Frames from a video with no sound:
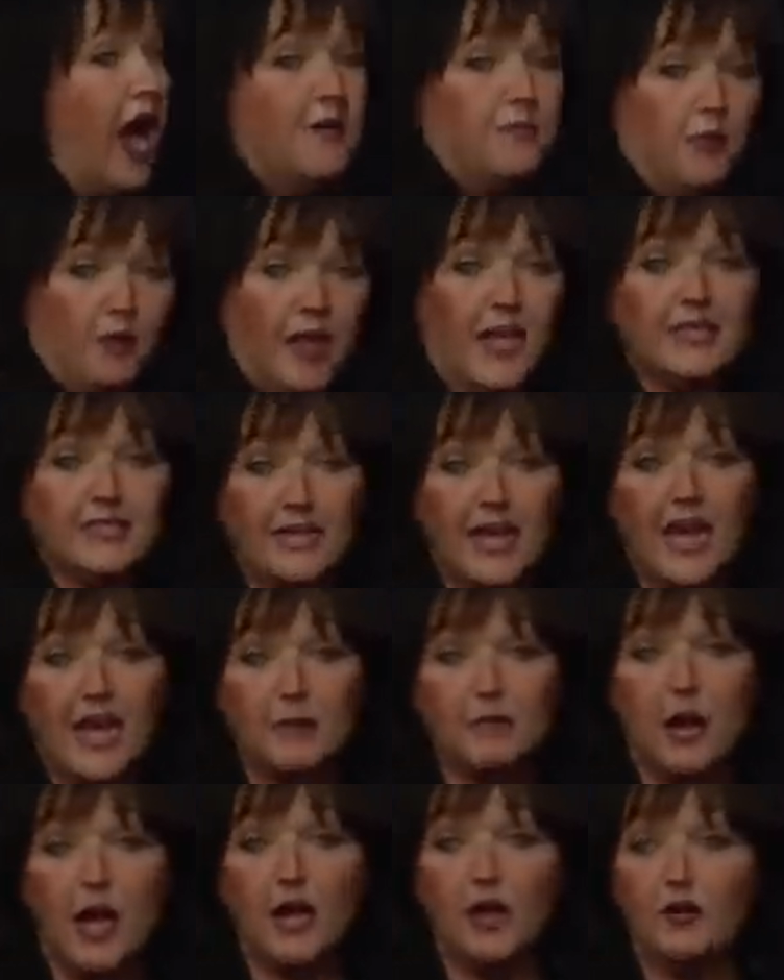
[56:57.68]
When I say
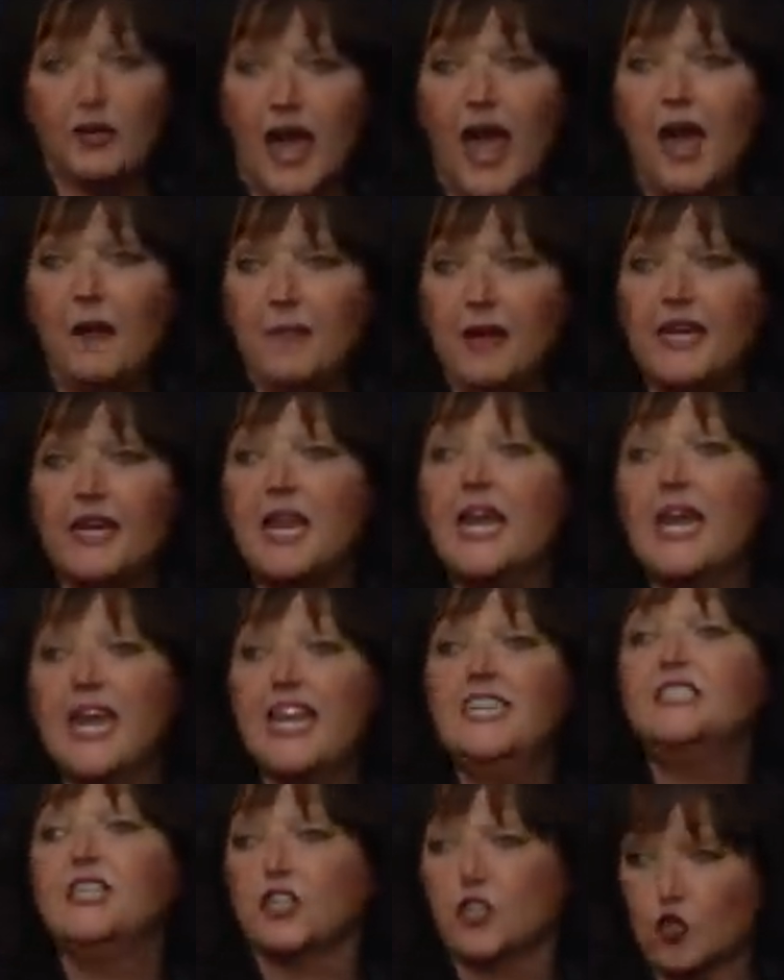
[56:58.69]
ekbaloed, I mean he
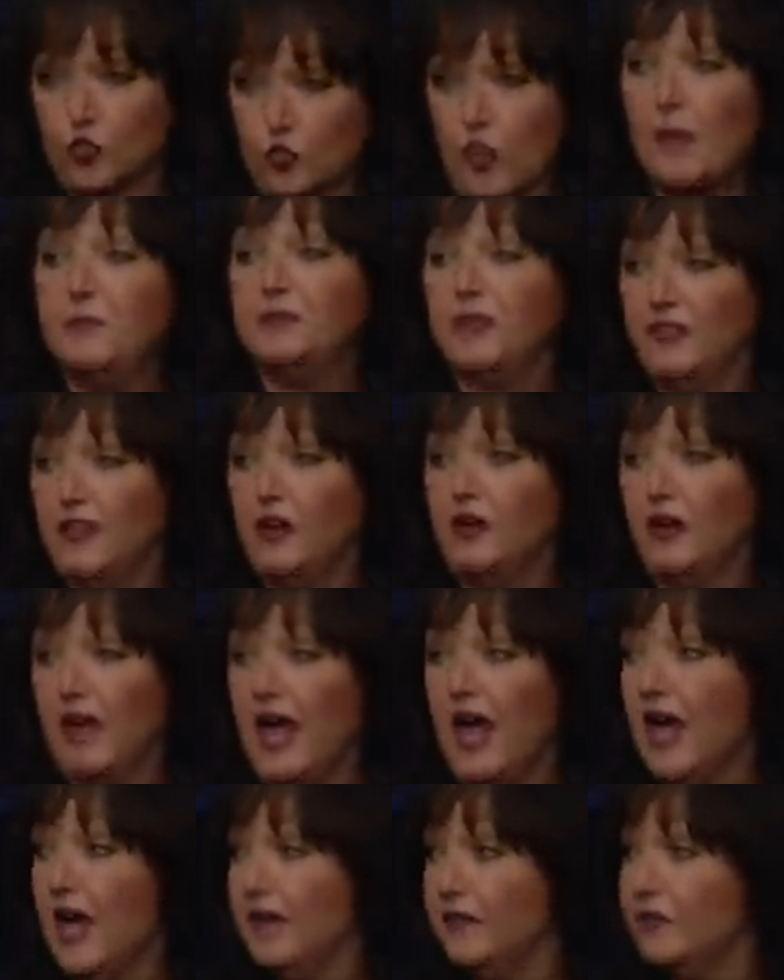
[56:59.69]
disrupted their
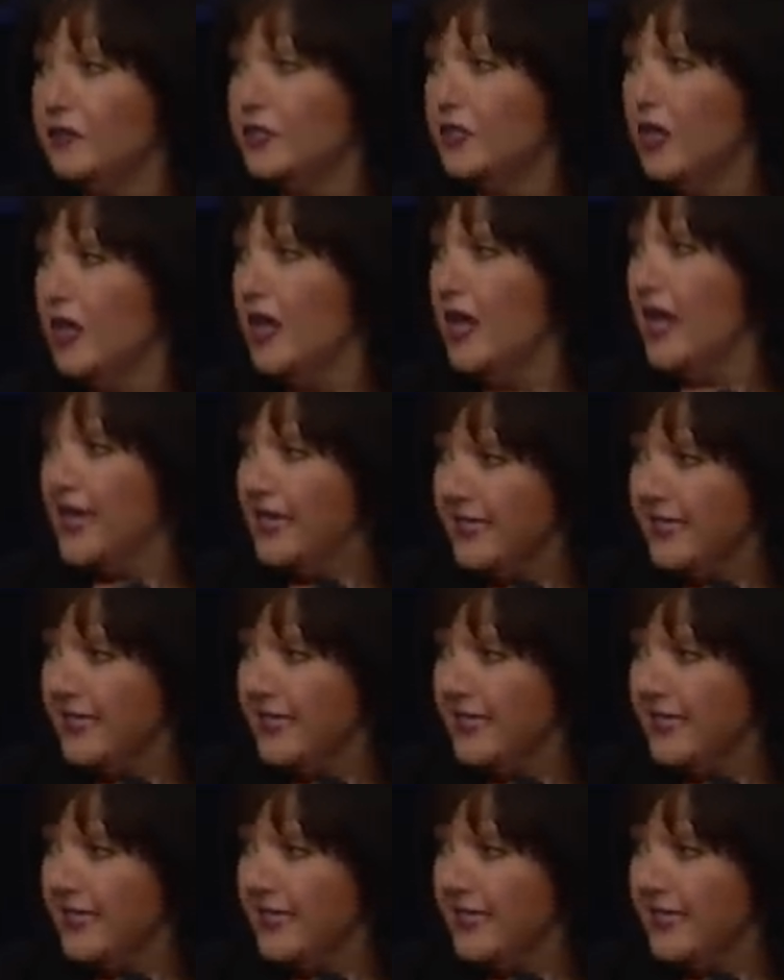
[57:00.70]
lives. He